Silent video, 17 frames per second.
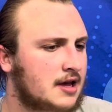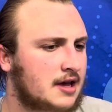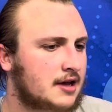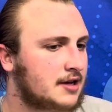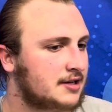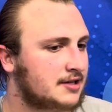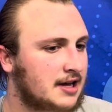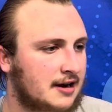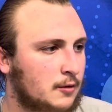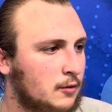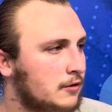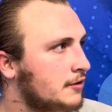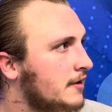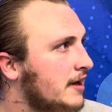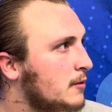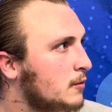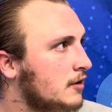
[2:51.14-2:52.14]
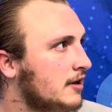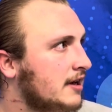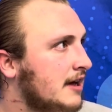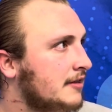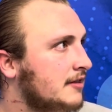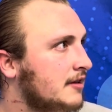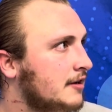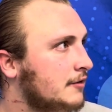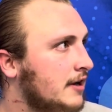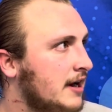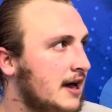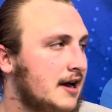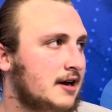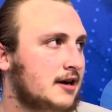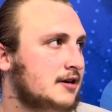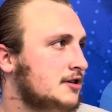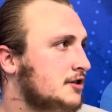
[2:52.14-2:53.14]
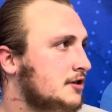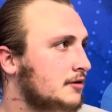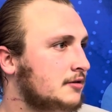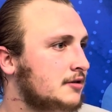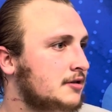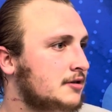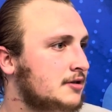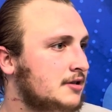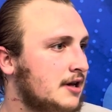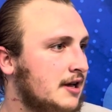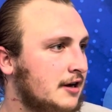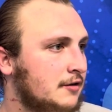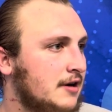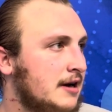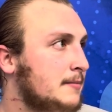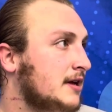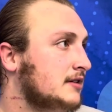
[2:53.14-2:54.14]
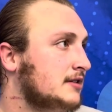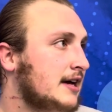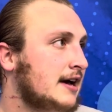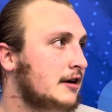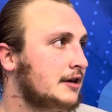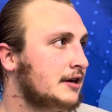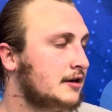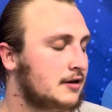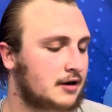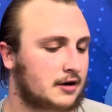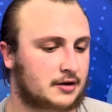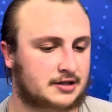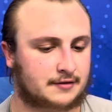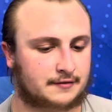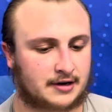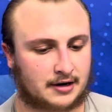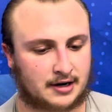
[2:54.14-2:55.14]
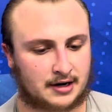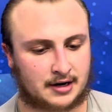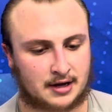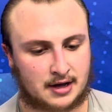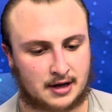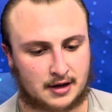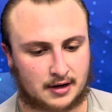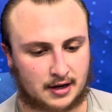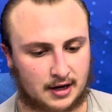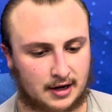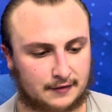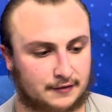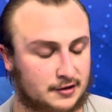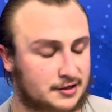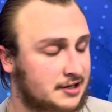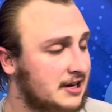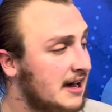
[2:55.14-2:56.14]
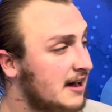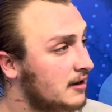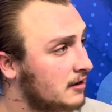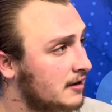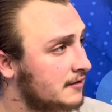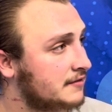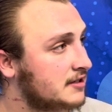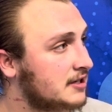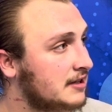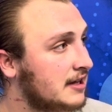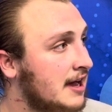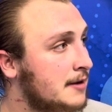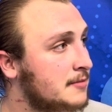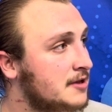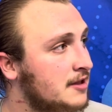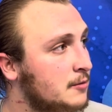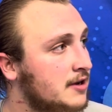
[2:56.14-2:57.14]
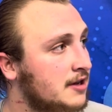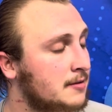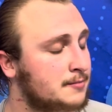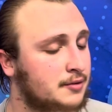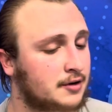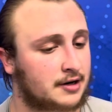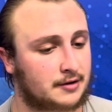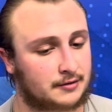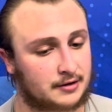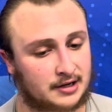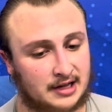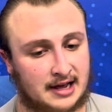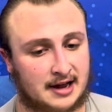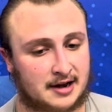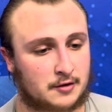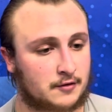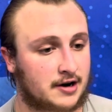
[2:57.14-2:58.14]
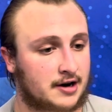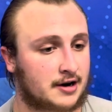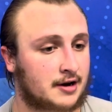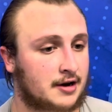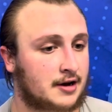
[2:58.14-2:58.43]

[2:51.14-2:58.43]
Yeah, he's got a great work ethic, great head on his shoulders, and a great mentality. He's a very versatile offensive lineman that we can put really anywhere.